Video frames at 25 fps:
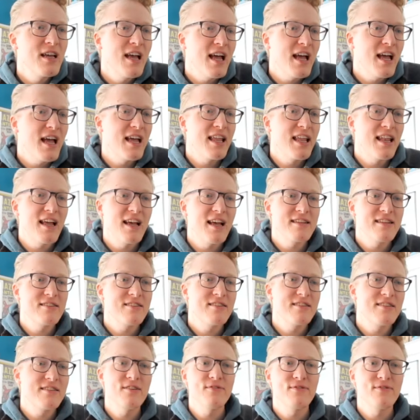and I
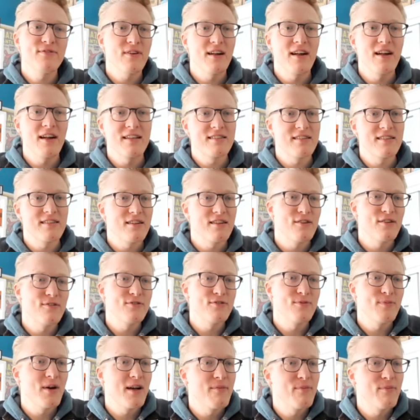still forgot to close
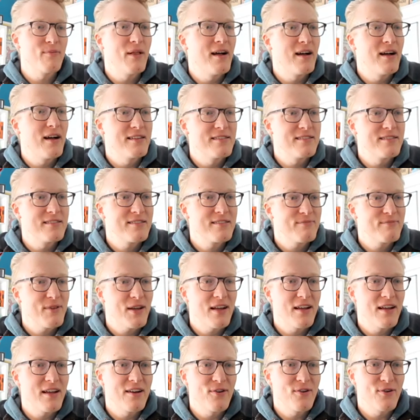my blinds
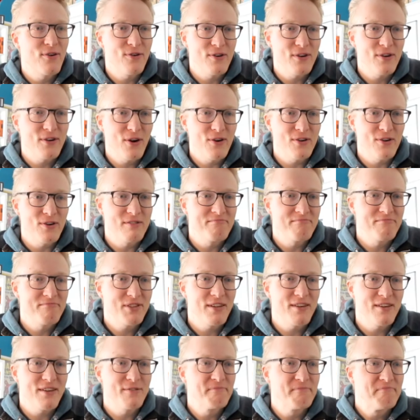or curtain.
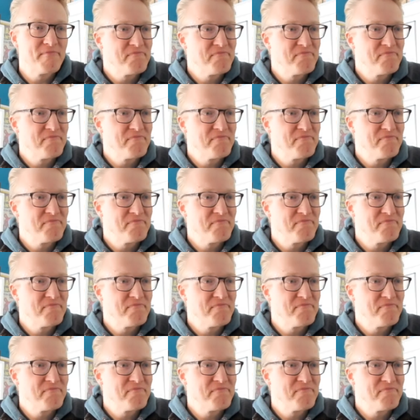So,